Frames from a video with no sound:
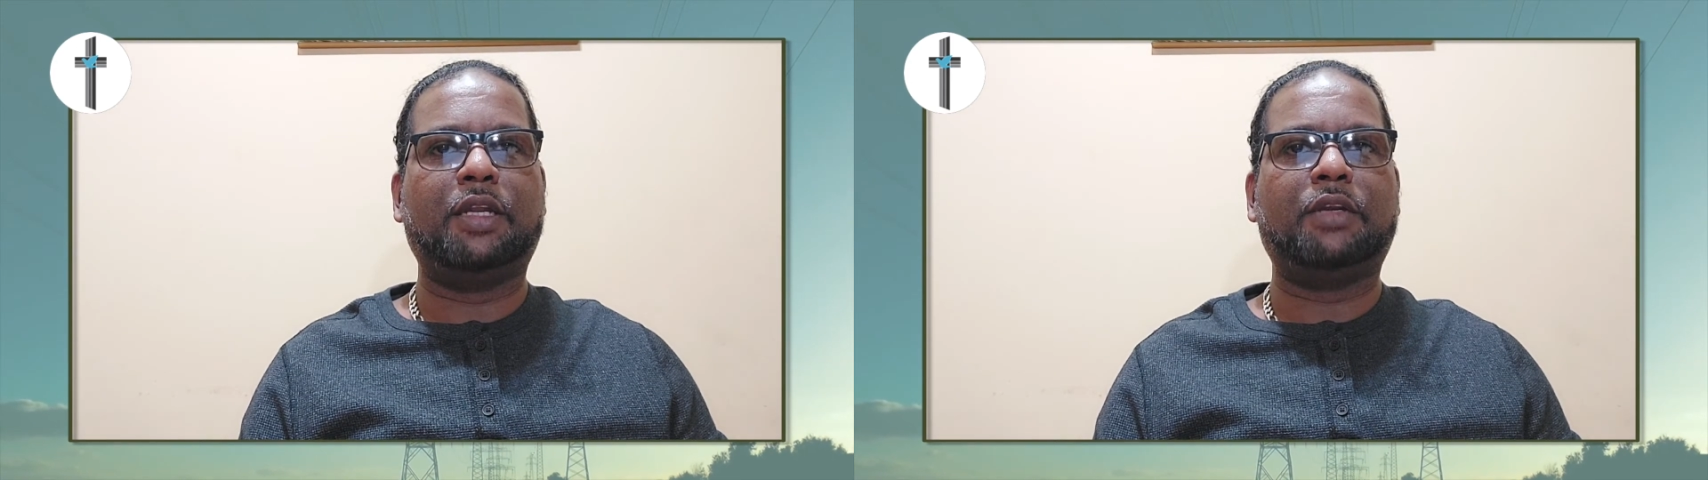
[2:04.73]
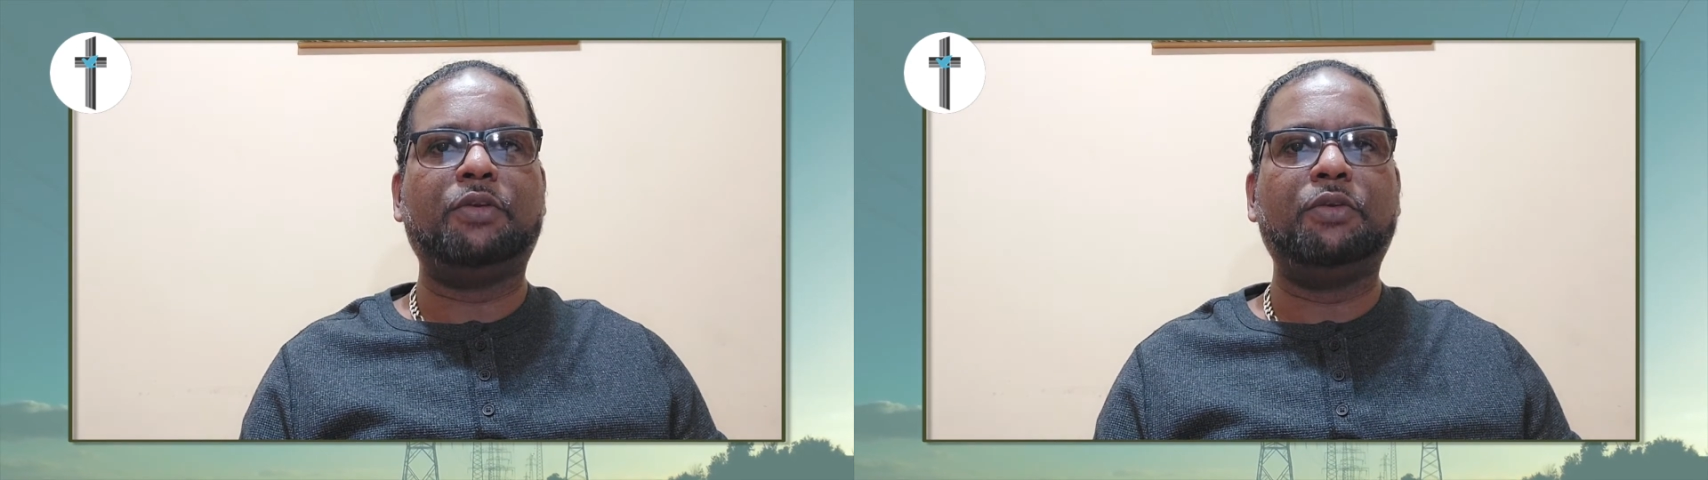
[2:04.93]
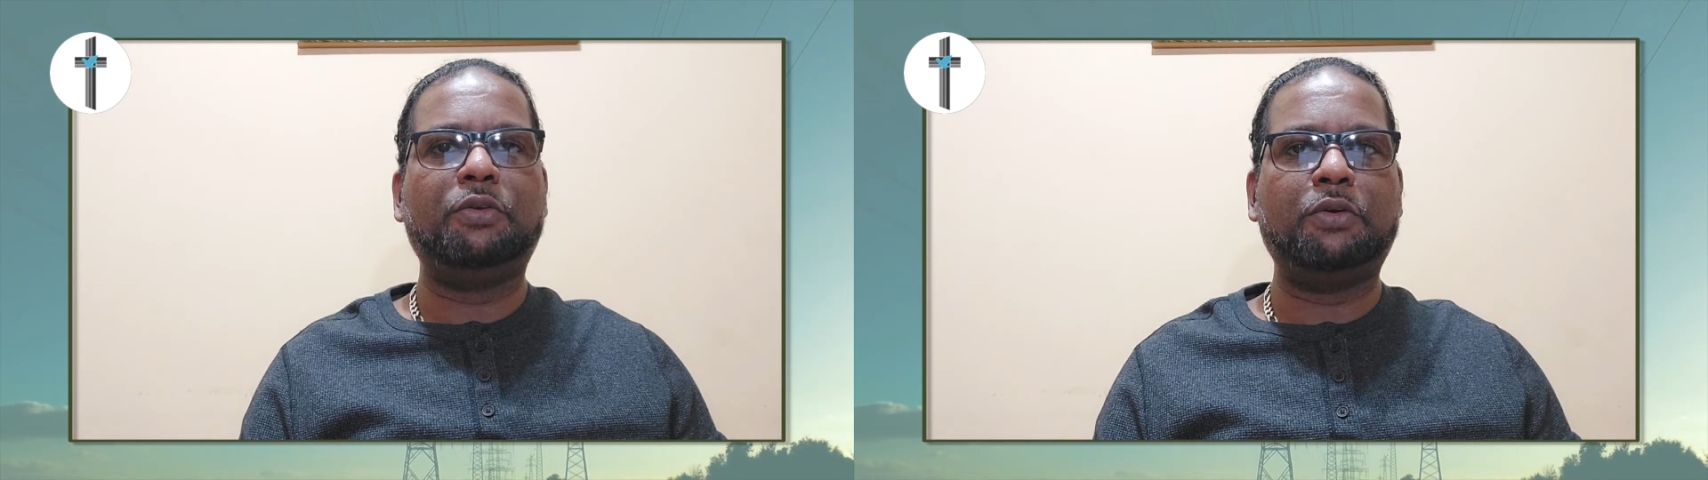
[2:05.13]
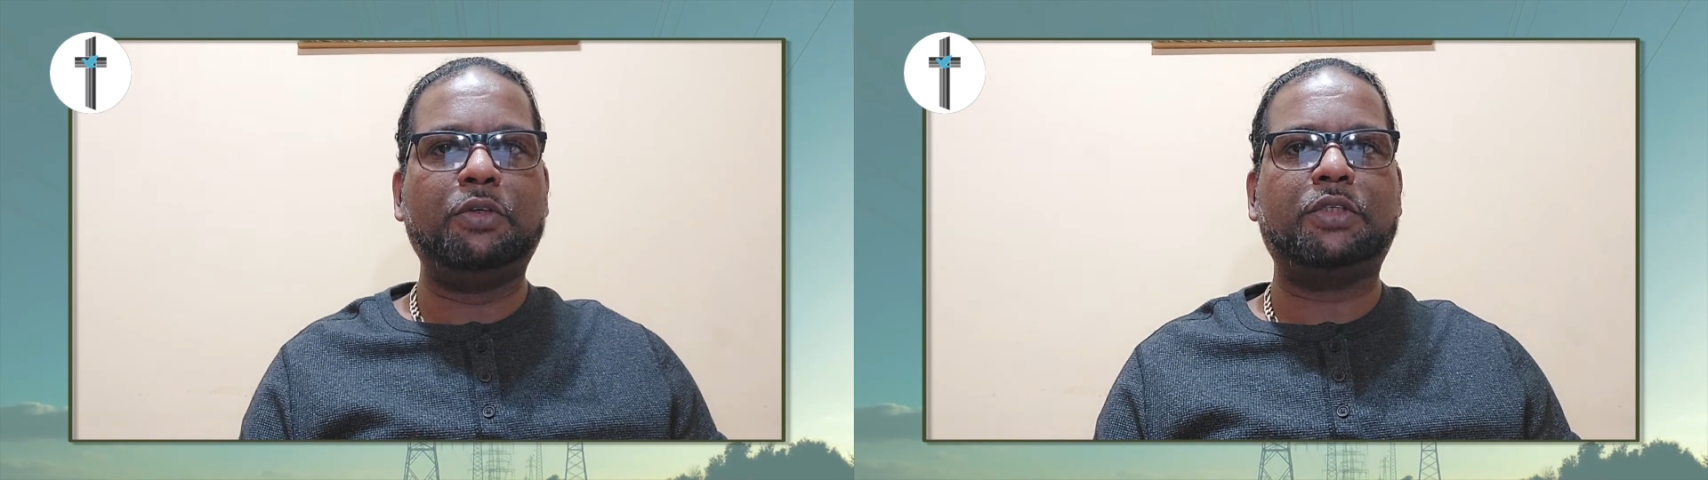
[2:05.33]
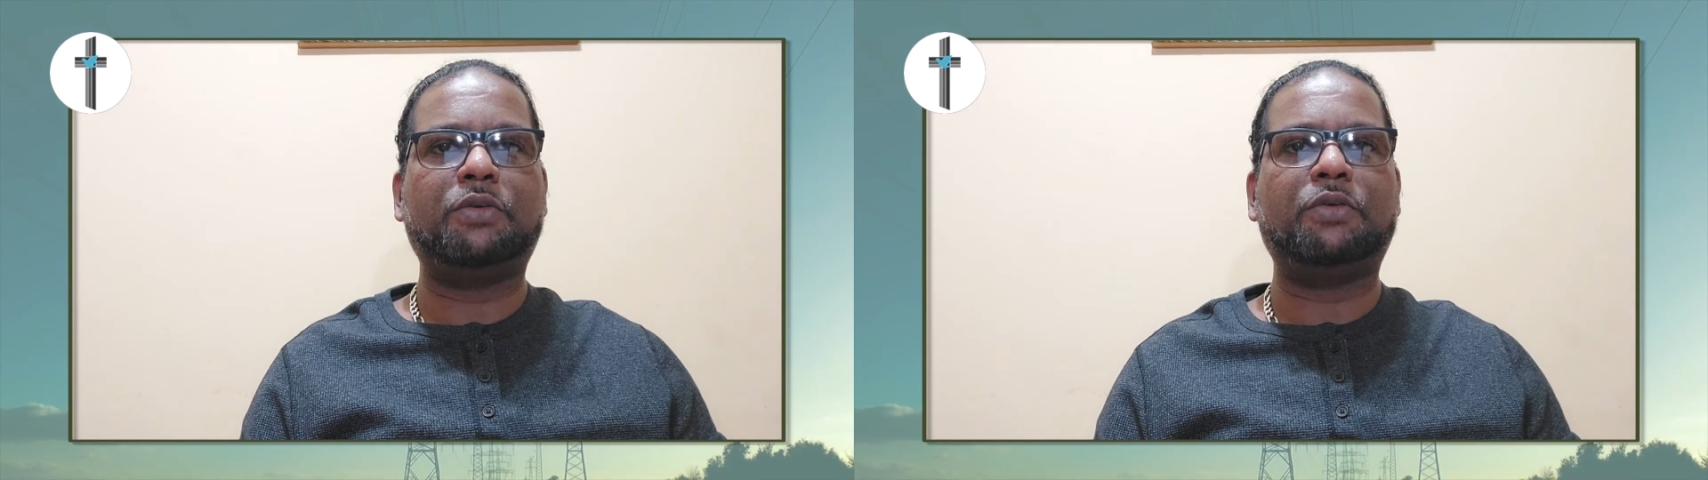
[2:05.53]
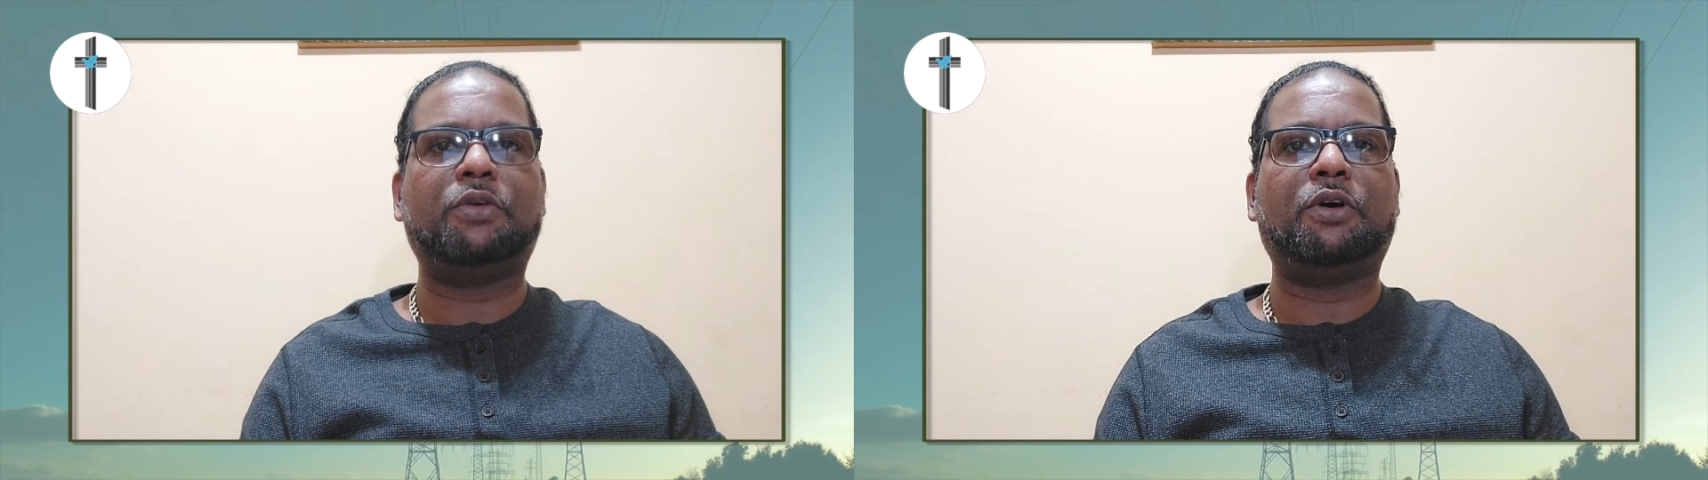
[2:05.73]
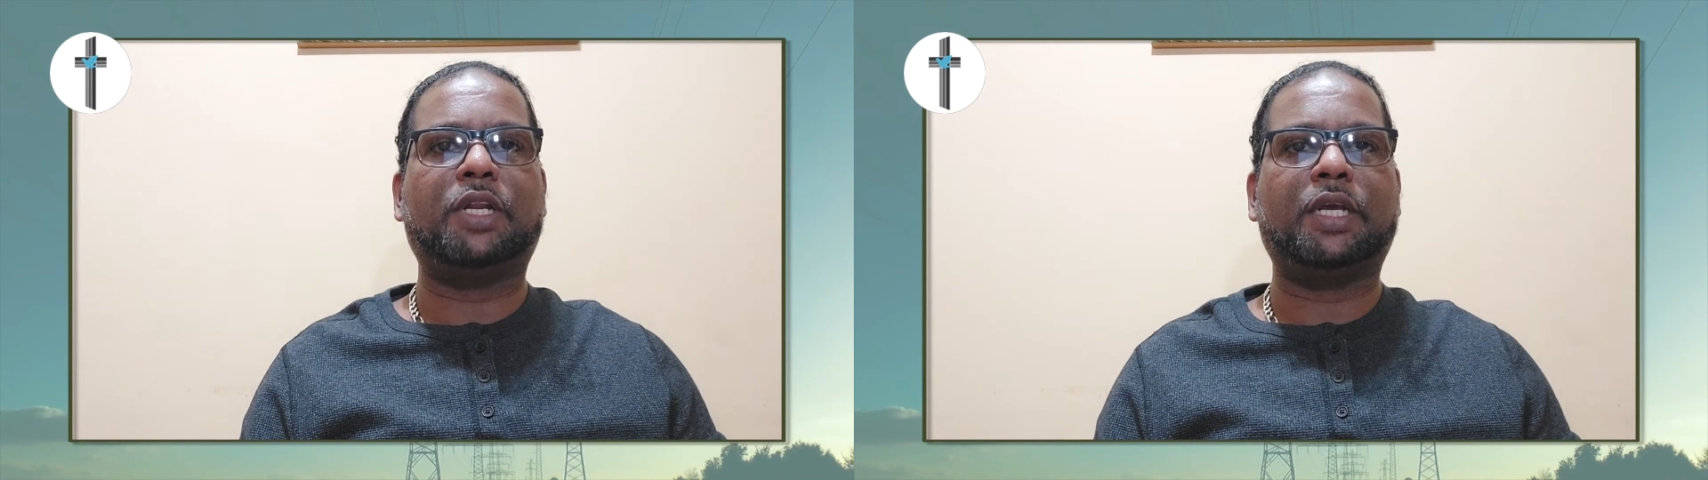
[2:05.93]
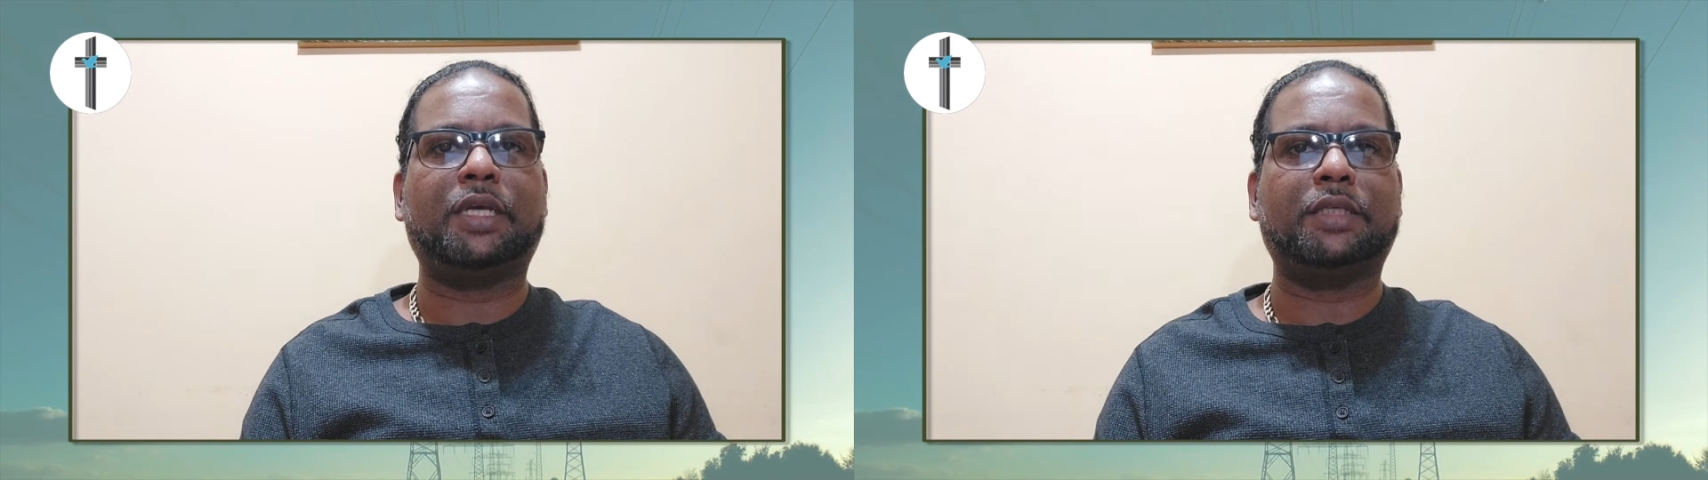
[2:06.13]
It knows who
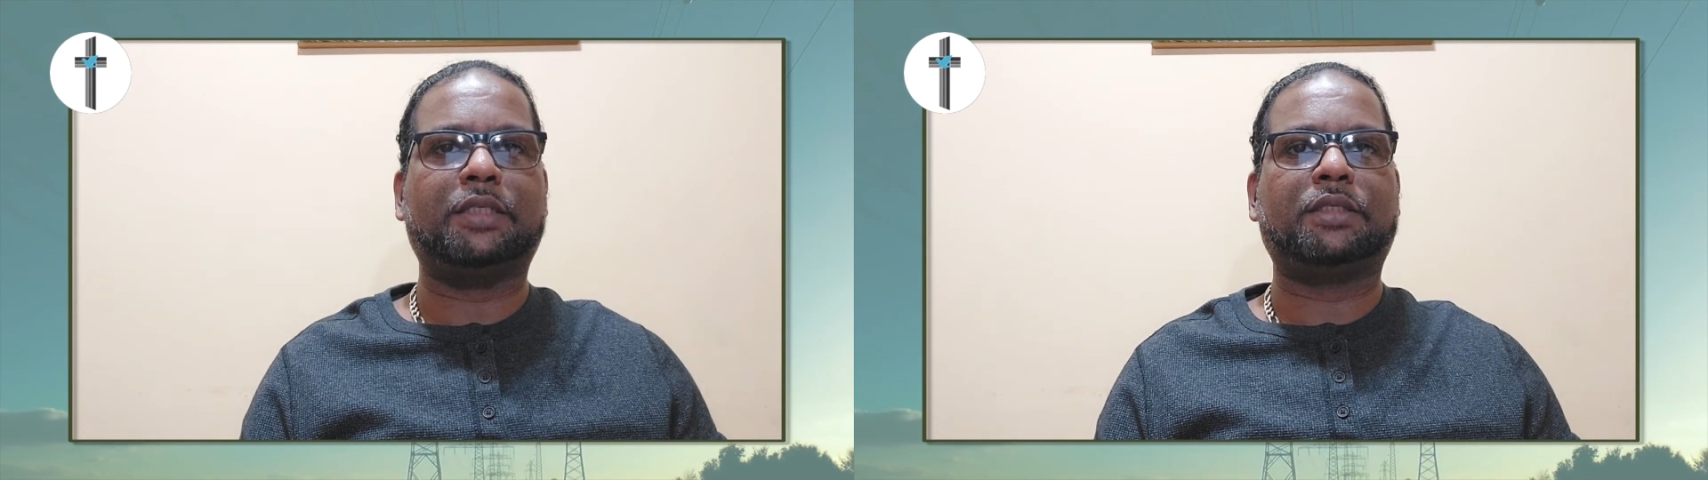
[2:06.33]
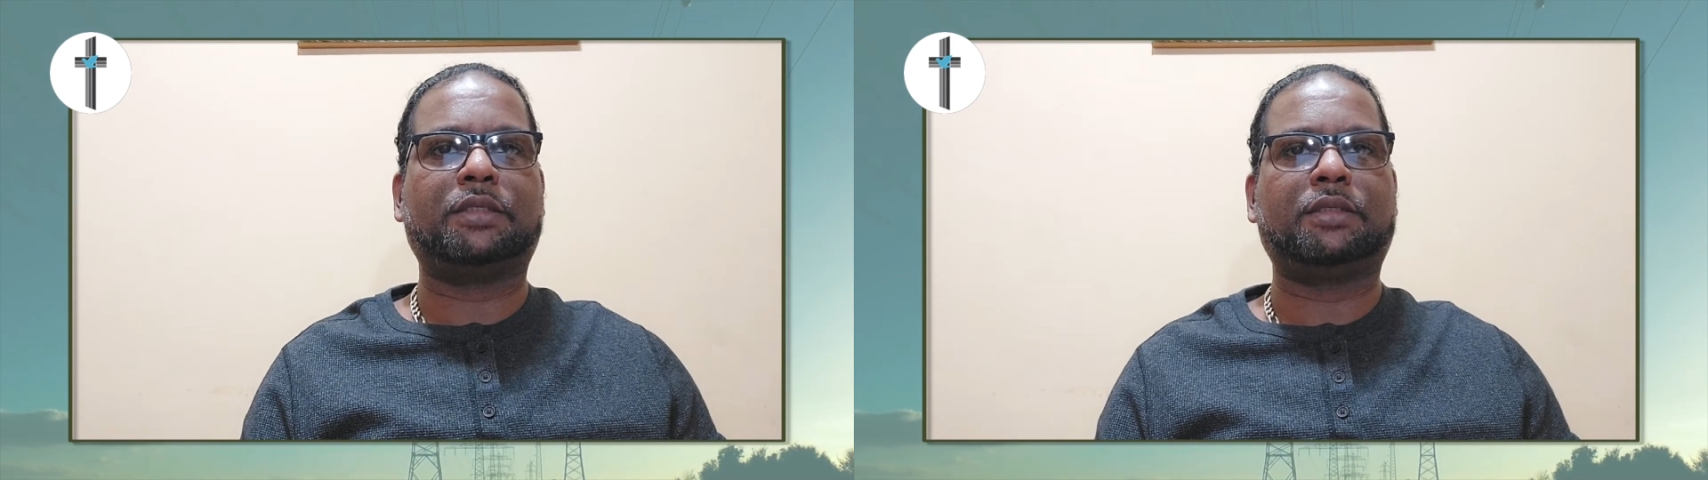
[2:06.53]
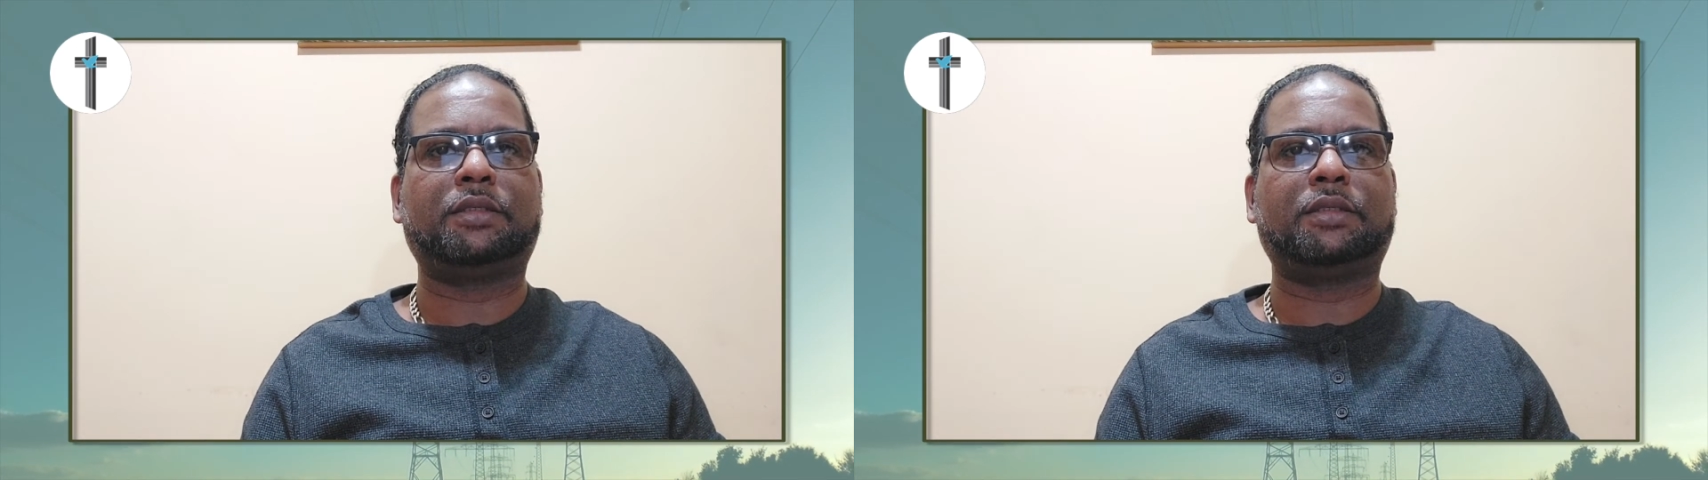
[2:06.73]
God is,